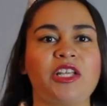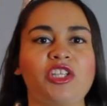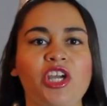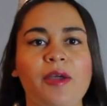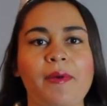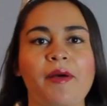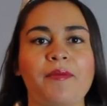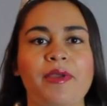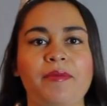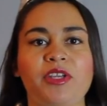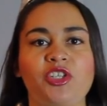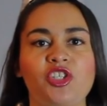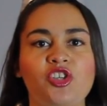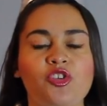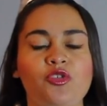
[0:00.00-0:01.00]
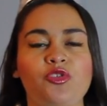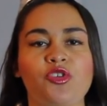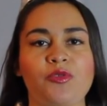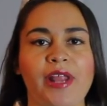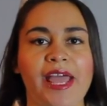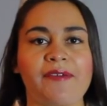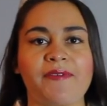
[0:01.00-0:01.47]
It took about maybe two,
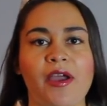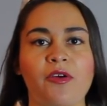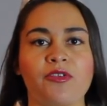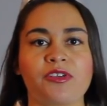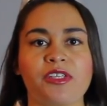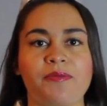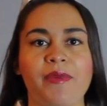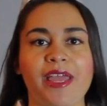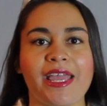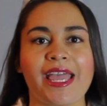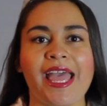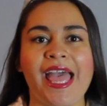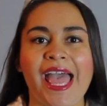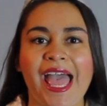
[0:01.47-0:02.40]
two and a half hours to make,